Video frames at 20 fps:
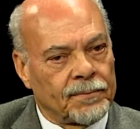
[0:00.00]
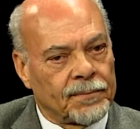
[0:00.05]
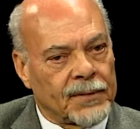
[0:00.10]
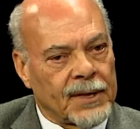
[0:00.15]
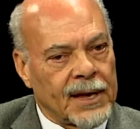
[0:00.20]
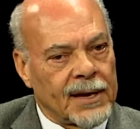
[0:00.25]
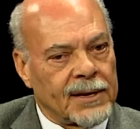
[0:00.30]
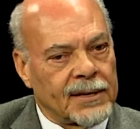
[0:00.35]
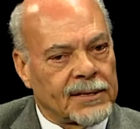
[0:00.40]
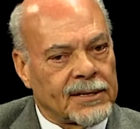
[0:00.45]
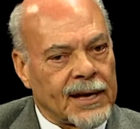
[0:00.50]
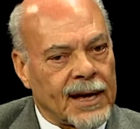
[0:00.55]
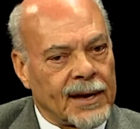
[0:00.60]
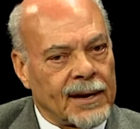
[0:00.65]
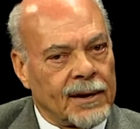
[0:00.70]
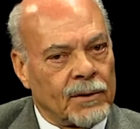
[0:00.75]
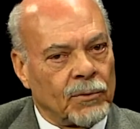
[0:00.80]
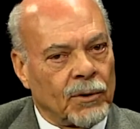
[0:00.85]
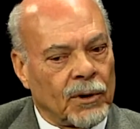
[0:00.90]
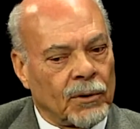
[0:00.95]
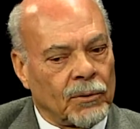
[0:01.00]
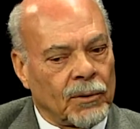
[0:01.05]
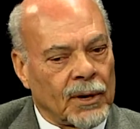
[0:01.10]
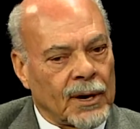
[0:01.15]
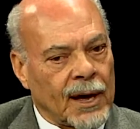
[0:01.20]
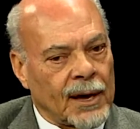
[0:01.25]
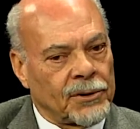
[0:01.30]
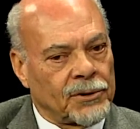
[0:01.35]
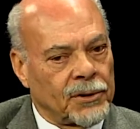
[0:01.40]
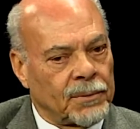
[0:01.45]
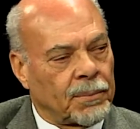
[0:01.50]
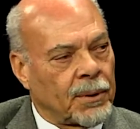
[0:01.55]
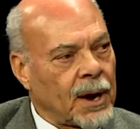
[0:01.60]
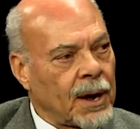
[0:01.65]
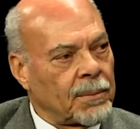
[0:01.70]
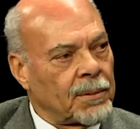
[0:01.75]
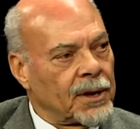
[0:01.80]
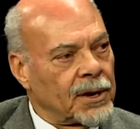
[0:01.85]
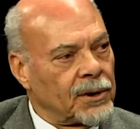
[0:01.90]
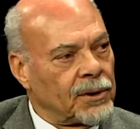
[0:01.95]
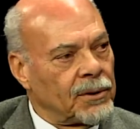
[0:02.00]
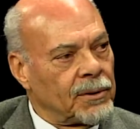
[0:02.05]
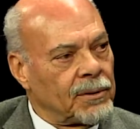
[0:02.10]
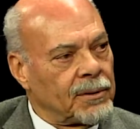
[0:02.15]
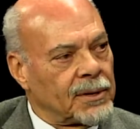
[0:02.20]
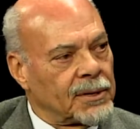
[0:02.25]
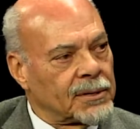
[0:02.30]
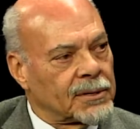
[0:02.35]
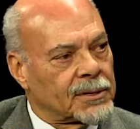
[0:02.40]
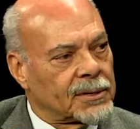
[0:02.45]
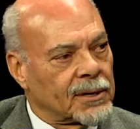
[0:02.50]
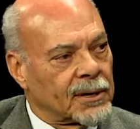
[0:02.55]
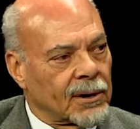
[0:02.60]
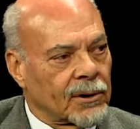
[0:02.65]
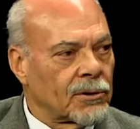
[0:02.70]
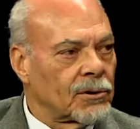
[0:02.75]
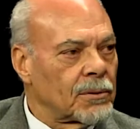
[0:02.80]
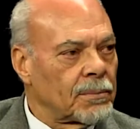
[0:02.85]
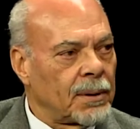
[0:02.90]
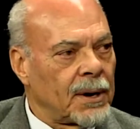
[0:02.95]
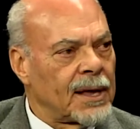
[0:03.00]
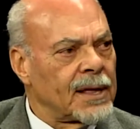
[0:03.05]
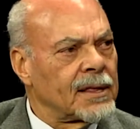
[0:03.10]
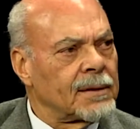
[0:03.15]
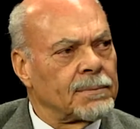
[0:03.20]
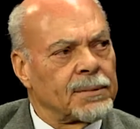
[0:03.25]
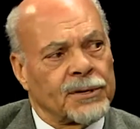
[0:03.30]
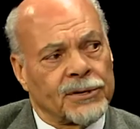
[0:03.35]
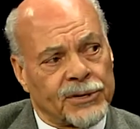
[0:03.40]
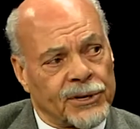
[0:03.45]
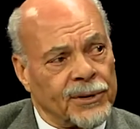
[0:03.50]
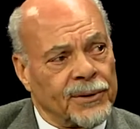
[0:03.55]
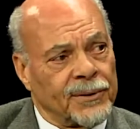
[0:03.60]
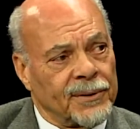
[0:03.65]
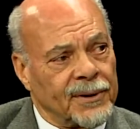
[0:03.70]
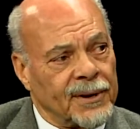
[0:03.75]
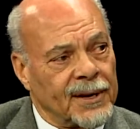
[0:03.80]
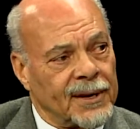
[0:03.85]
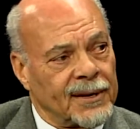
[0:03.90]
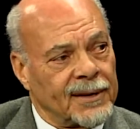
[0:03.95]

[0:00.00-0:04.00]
they decided, well, what I should probably do is learn to play the bassoon.